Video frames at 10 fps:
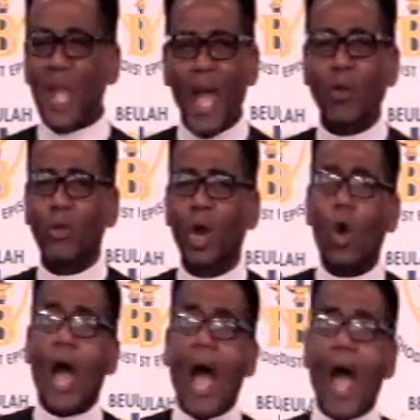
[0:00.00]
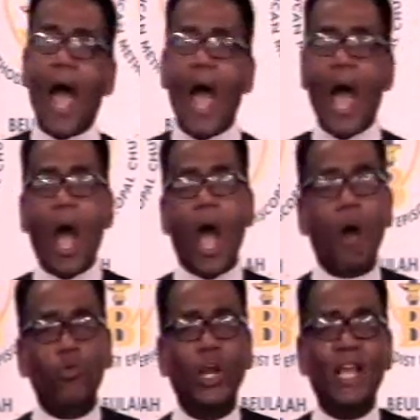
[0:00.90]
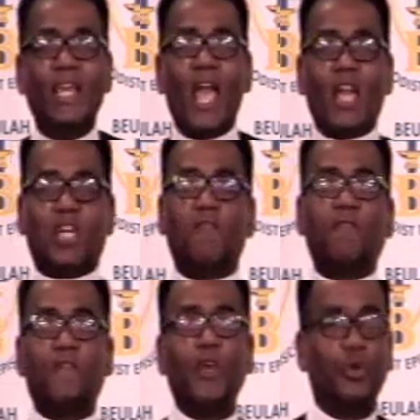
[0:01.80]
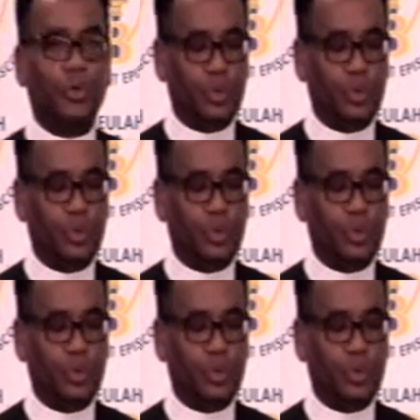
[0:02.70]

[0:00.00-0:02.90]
I don't know, I, I really get confused